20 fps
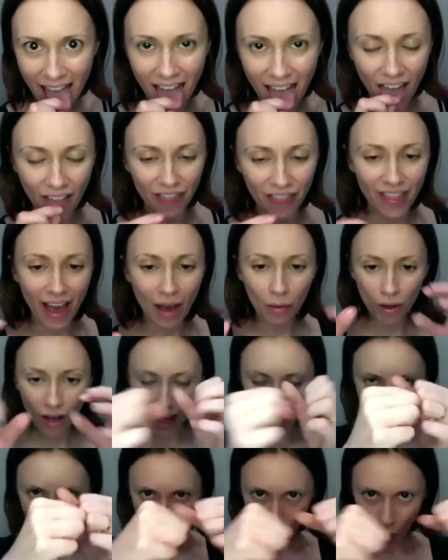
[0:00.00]
that will
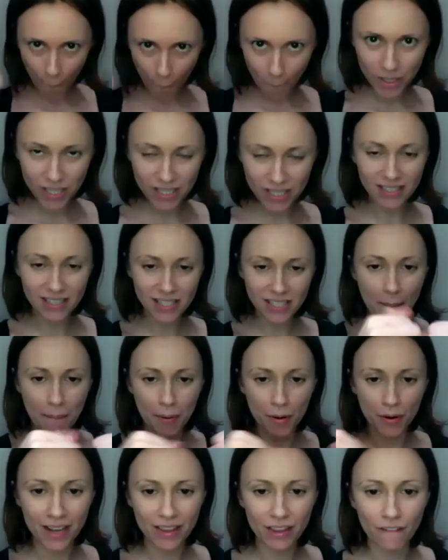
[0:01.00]
help to
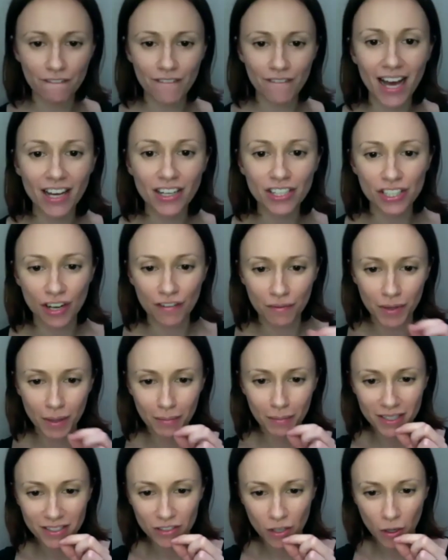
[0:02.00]
separate the fascia from the
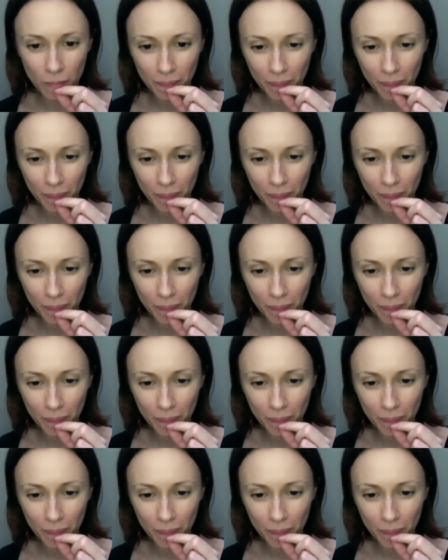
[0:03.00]
muscle.